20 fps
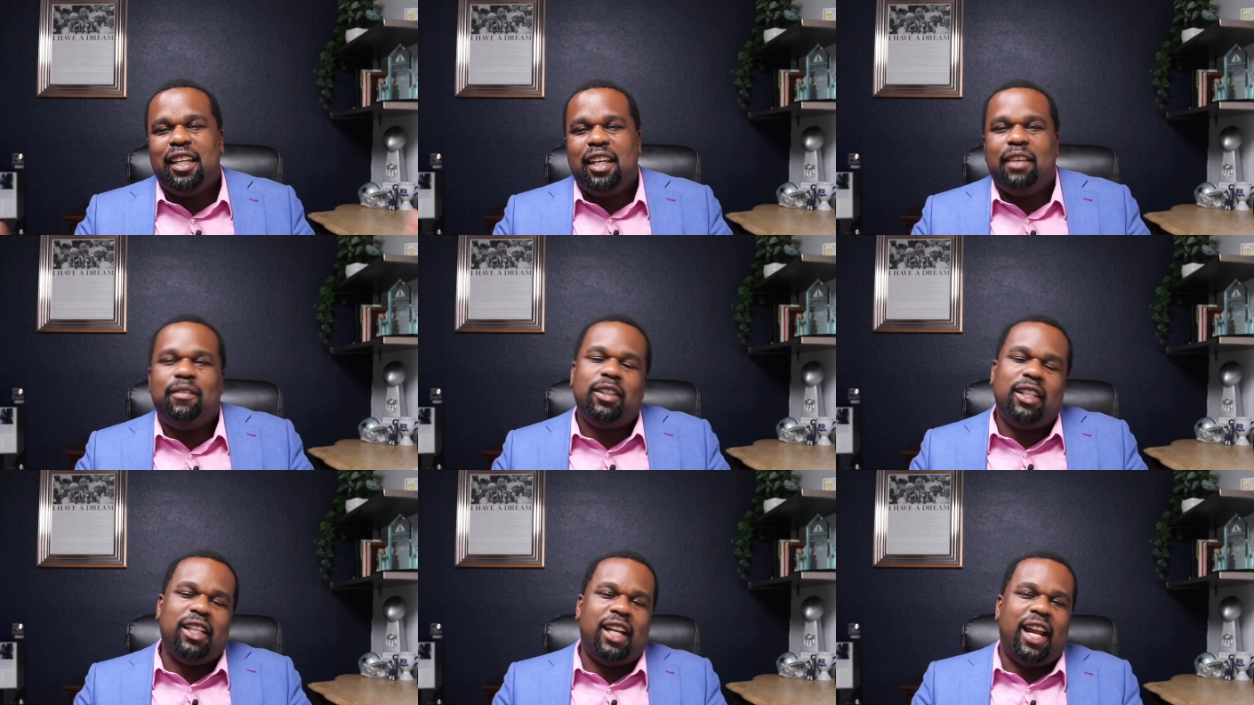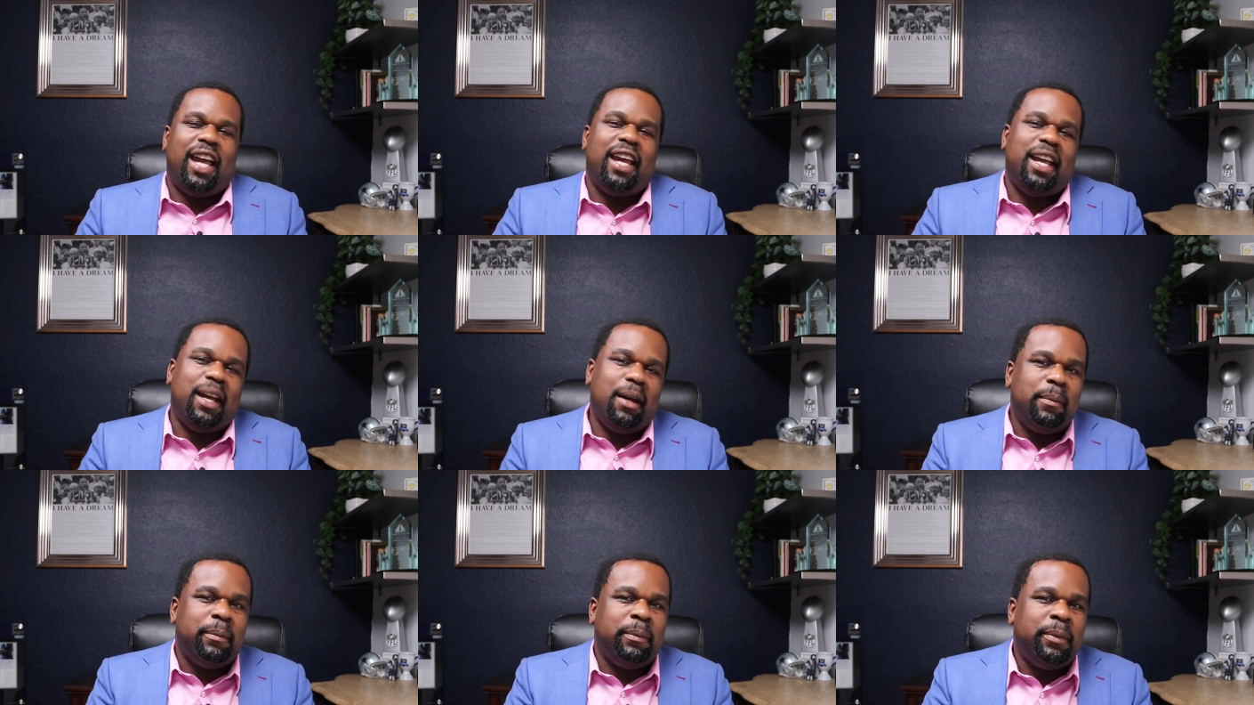given that I
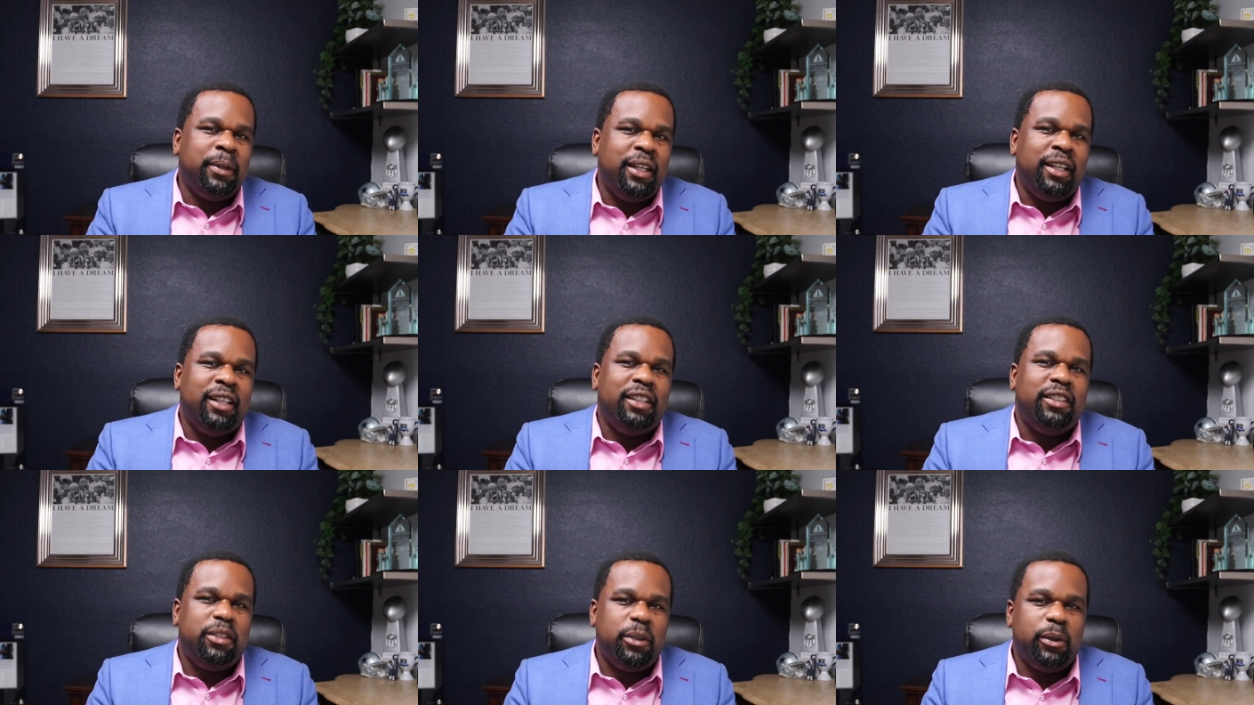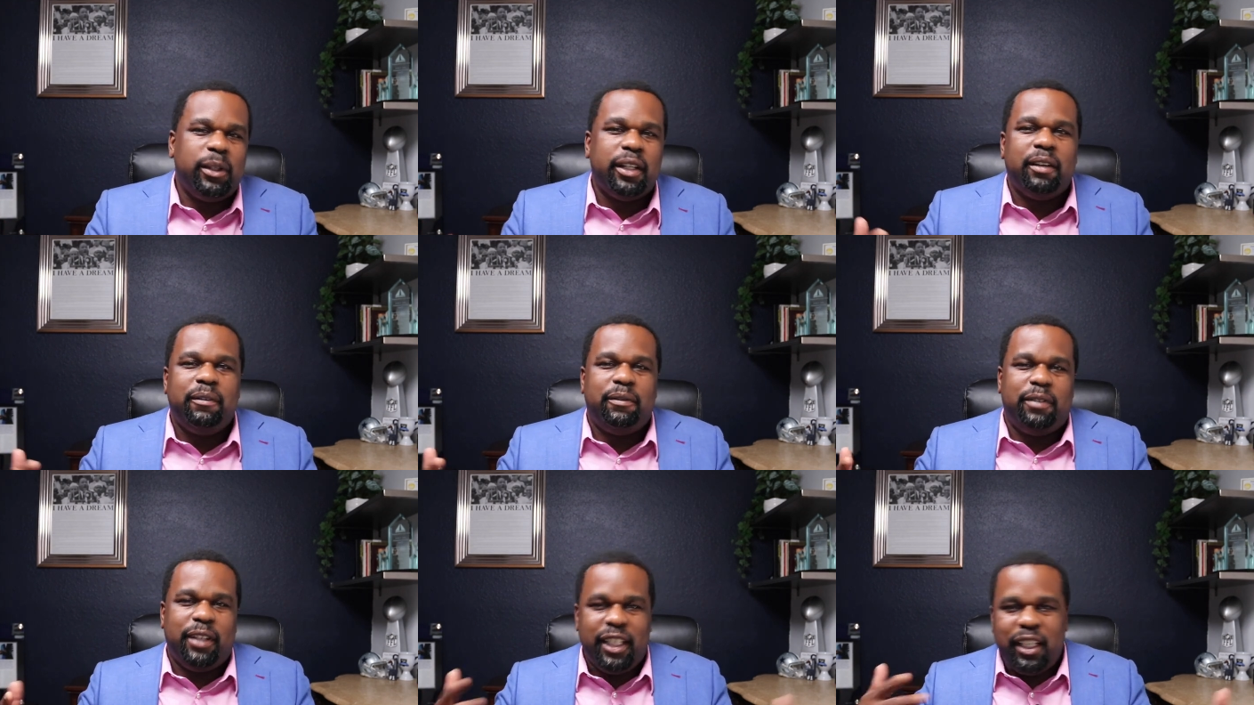am
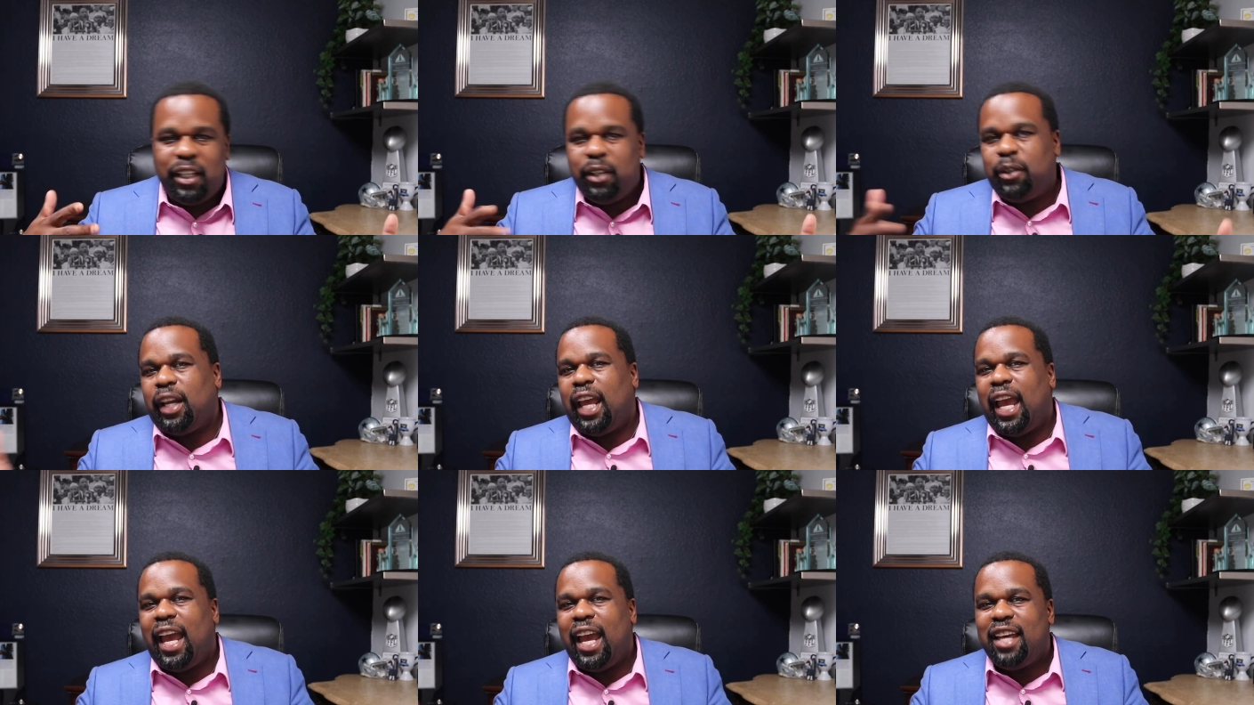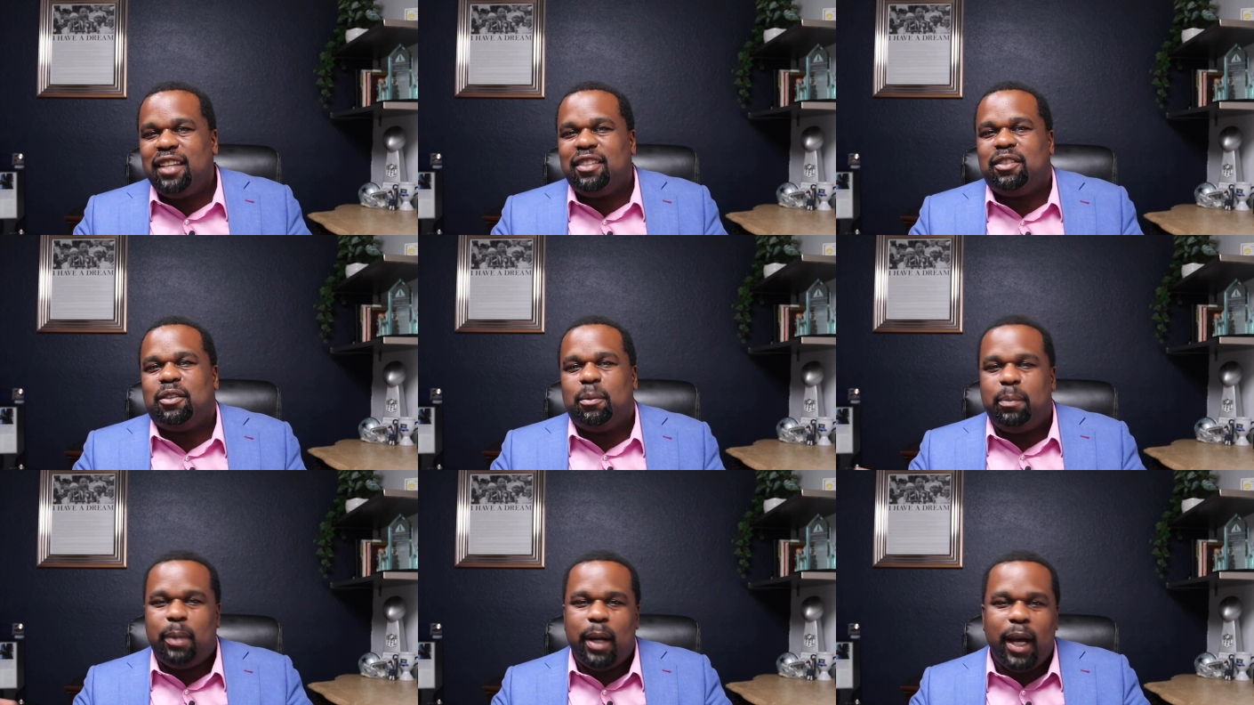doing a video
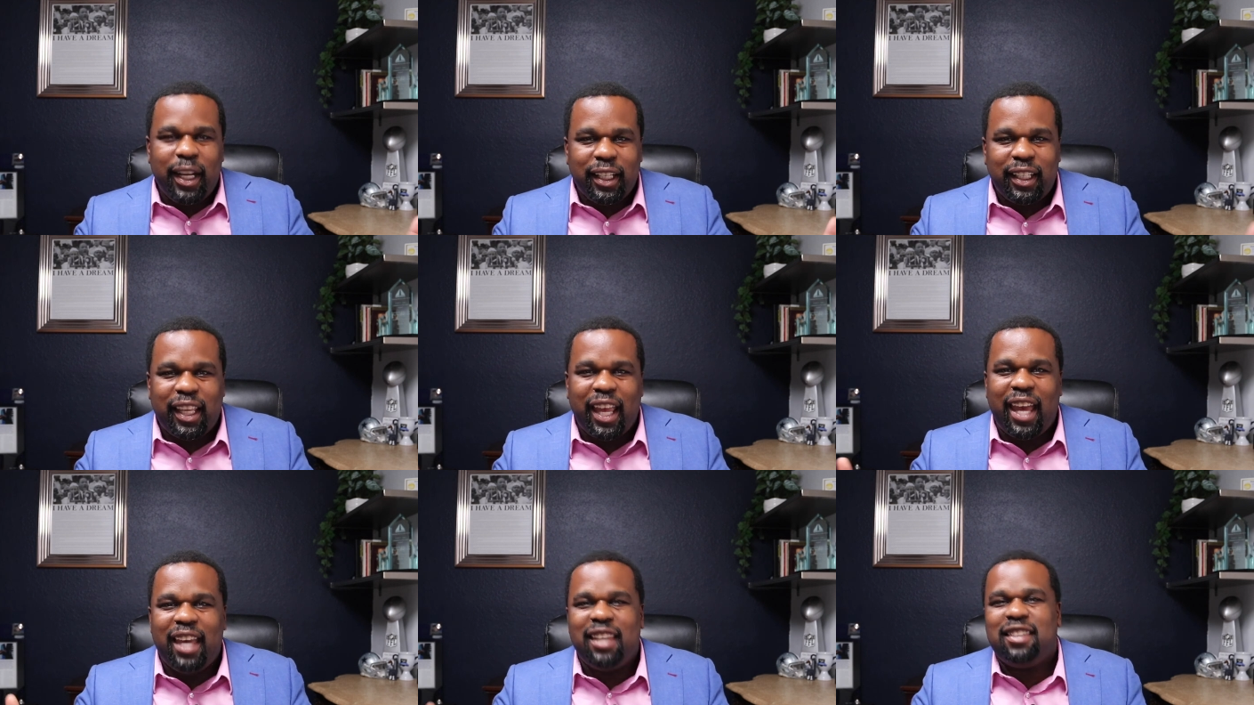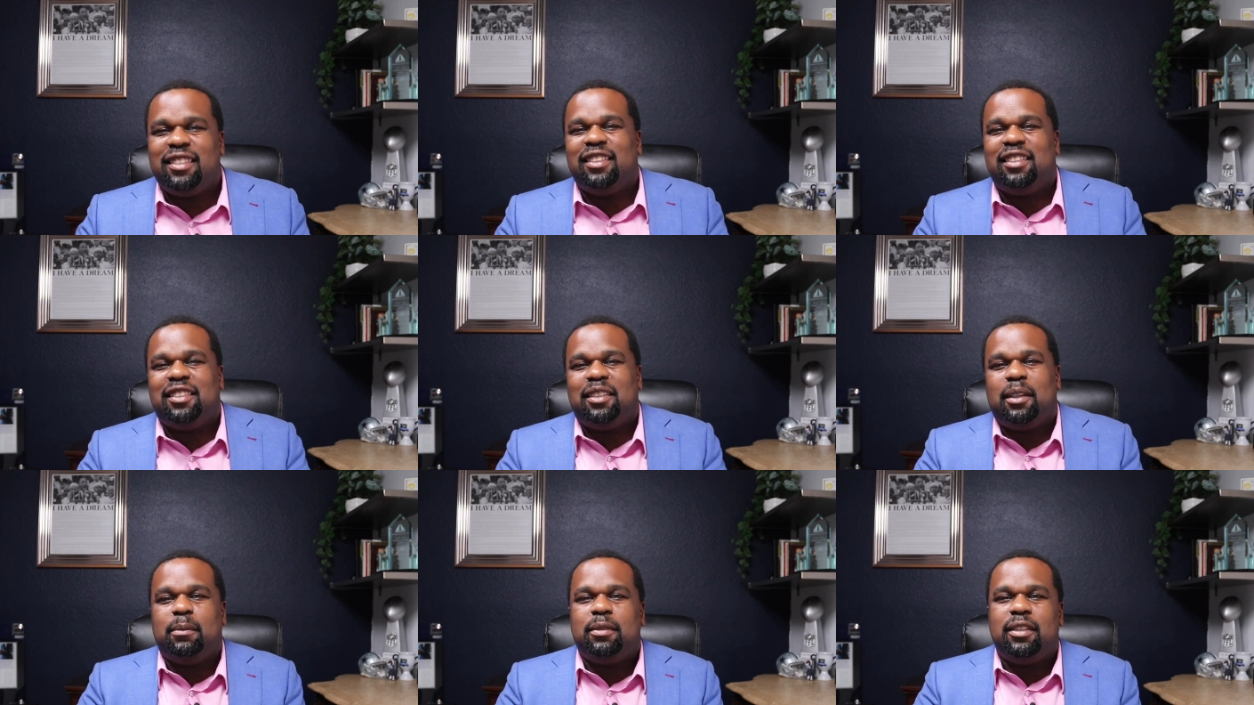cast or podcast
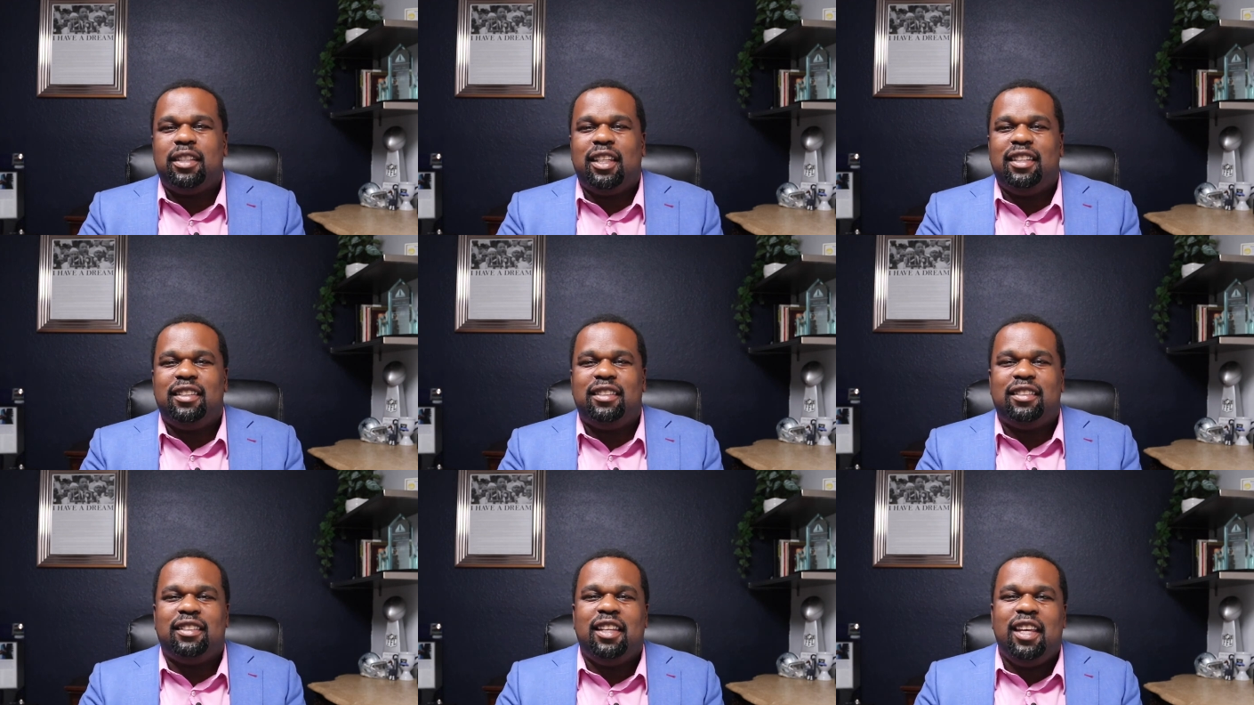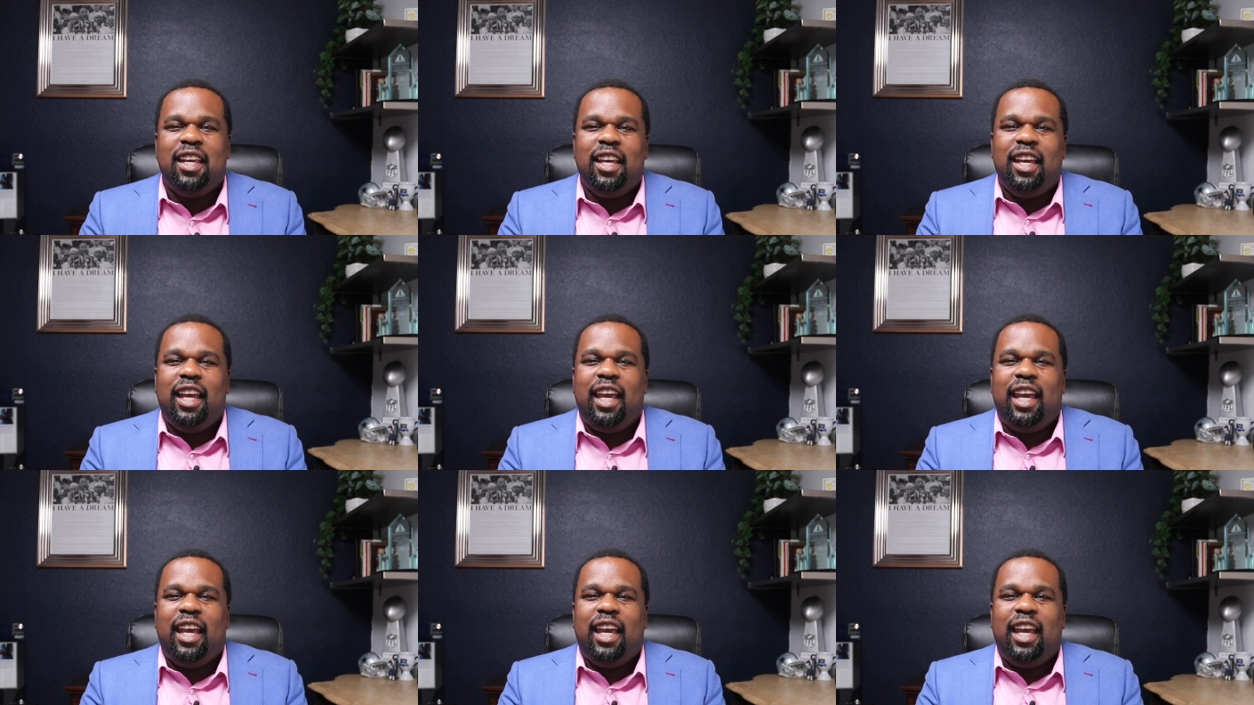in some sense,